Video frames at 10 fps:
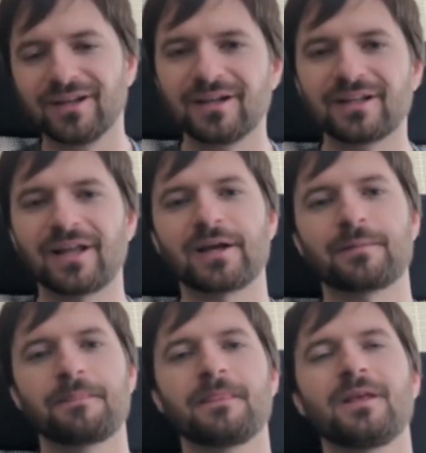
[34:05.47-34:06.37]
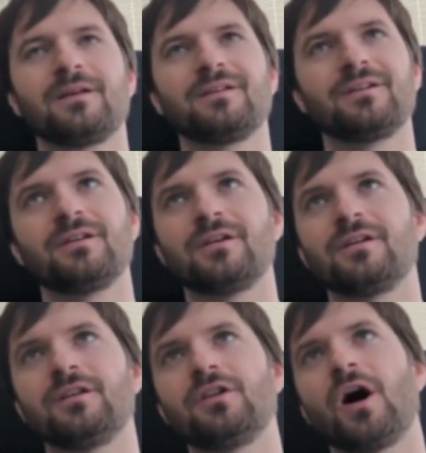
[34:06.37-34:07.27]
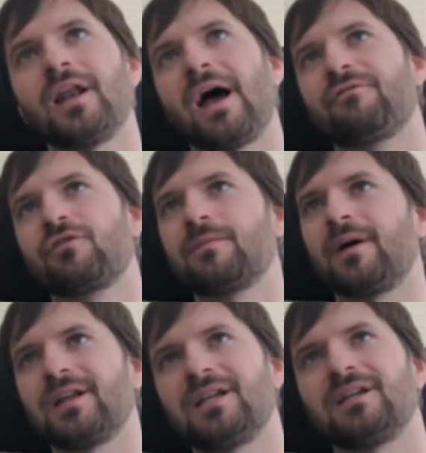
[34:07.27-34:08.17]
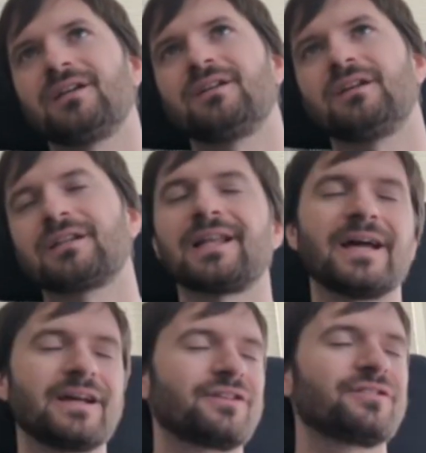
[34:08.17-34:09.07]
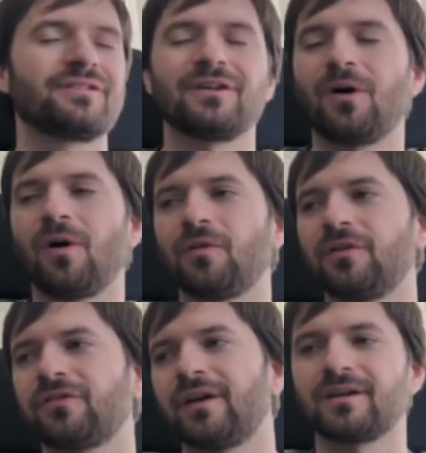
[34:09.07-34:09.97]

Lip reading: Like, not everybody likes all this,